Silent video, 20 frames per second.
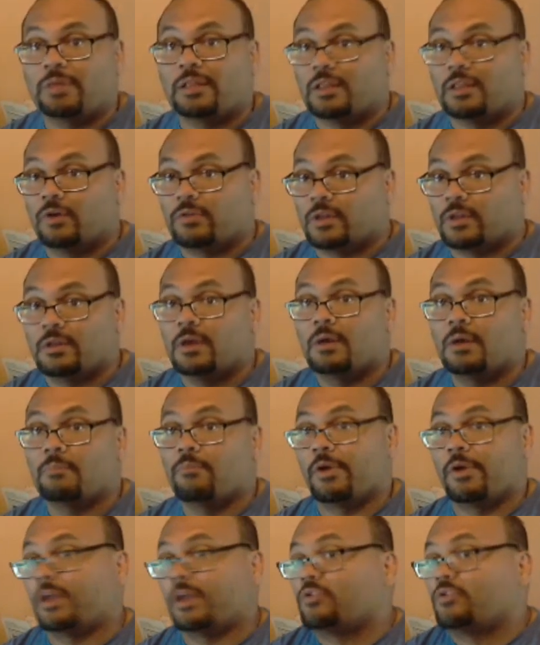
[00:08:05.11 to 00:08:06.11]
loaded,
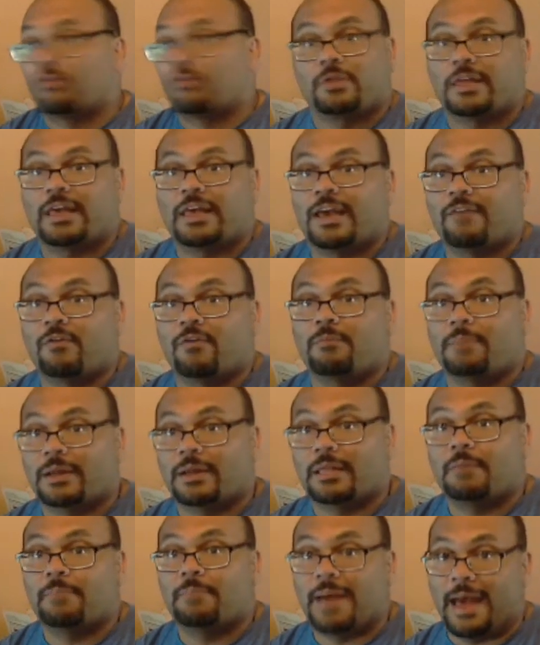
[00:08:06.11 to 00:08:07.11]
bringing nearly
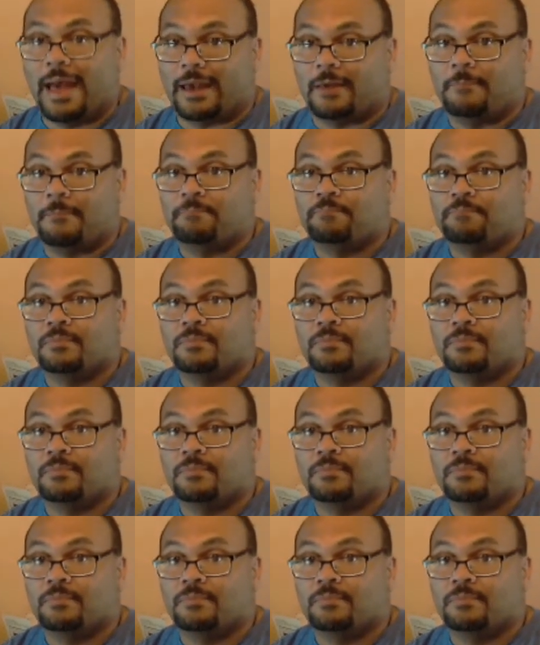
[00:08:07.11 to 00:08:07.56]
everybody back.